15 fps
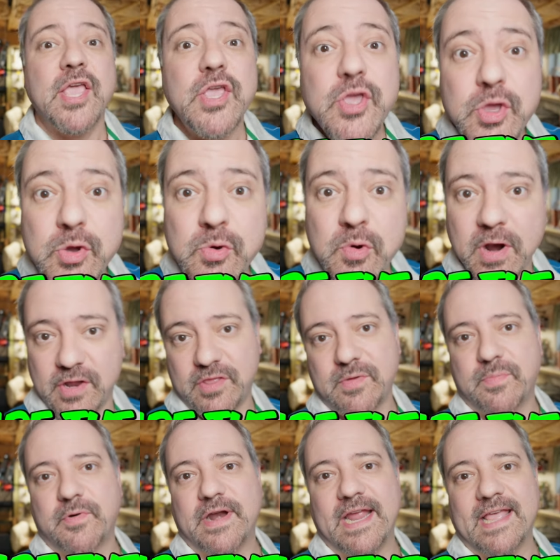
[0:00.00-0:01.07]
You are the
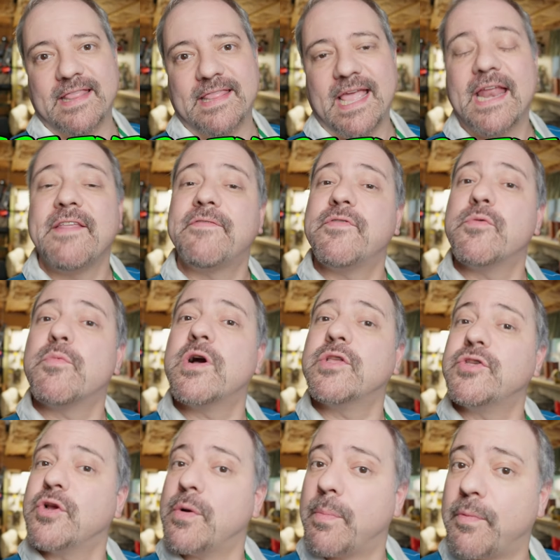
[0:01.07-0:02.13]
brand. And if you
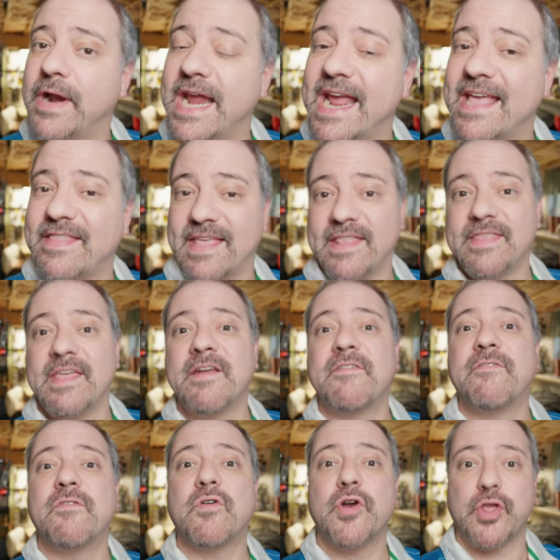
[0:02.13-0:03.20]
want your brand and
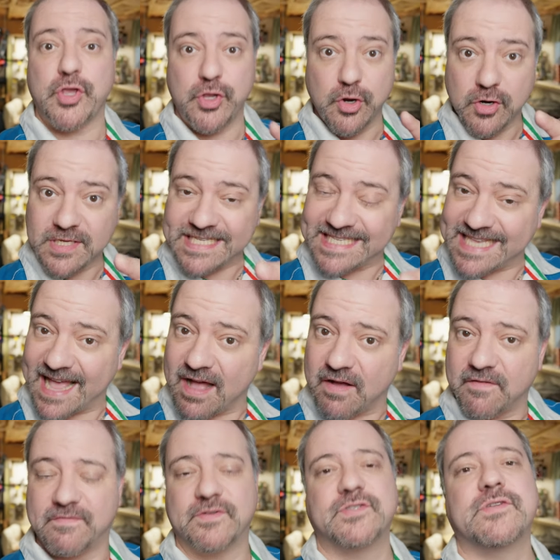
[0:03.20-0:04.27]
therefore
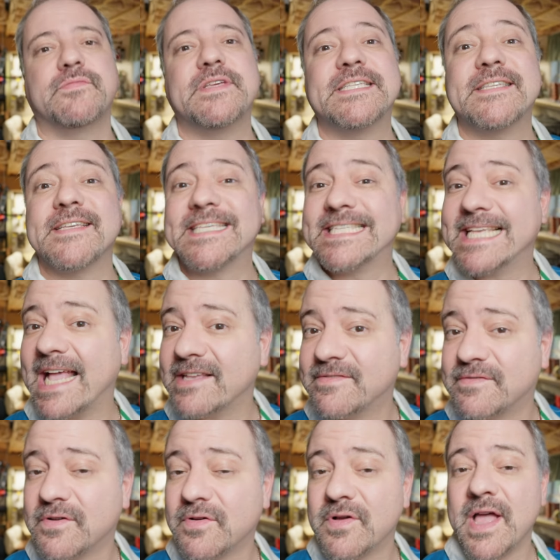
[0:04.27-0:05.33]
yourself to be
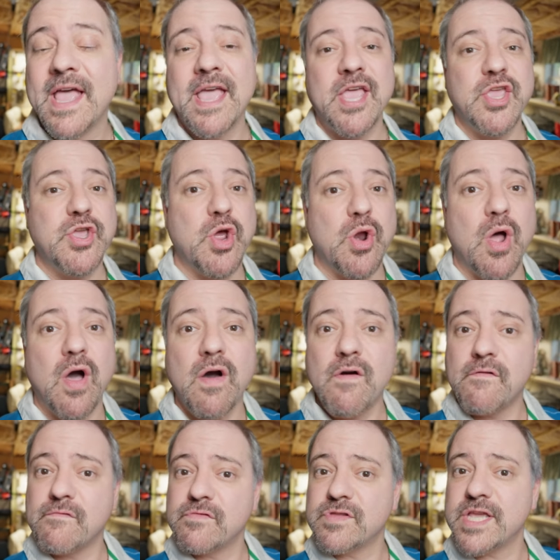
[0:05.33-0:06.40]
successful, your
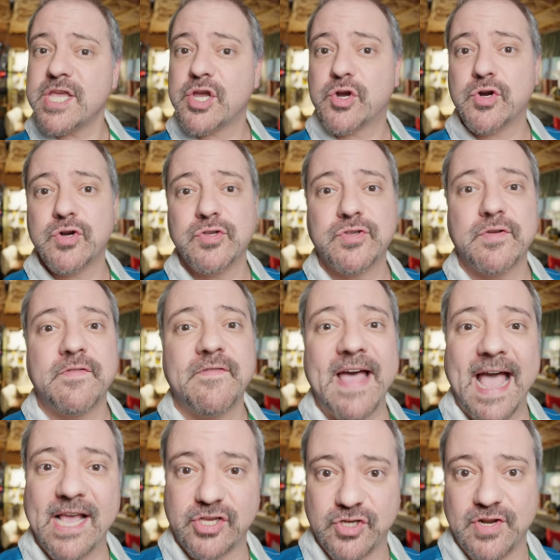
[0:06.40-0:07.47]
only course of
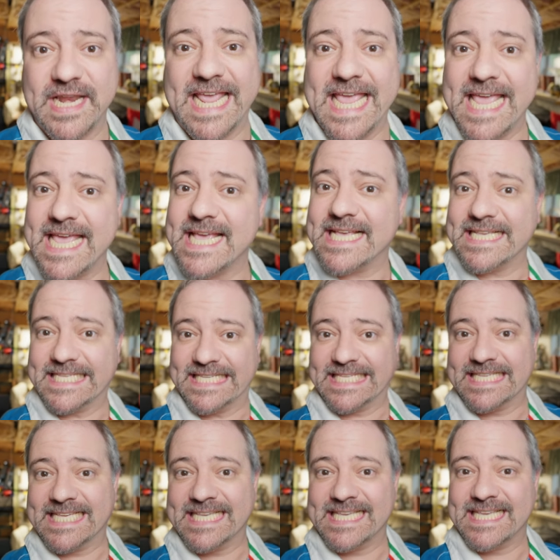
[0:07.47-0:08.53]
action
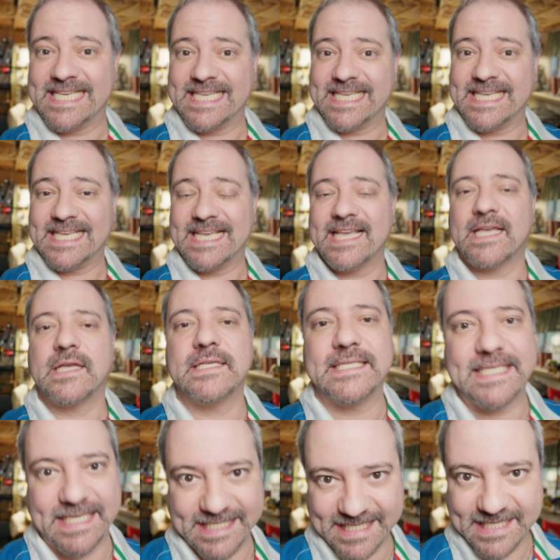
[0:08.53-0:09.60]
is
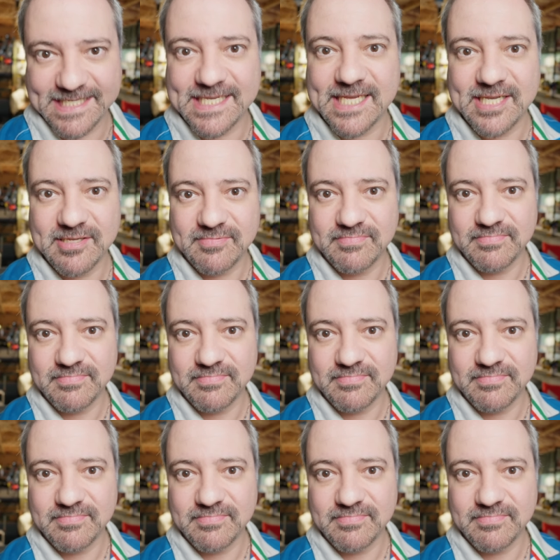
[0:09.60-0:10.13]
consistency.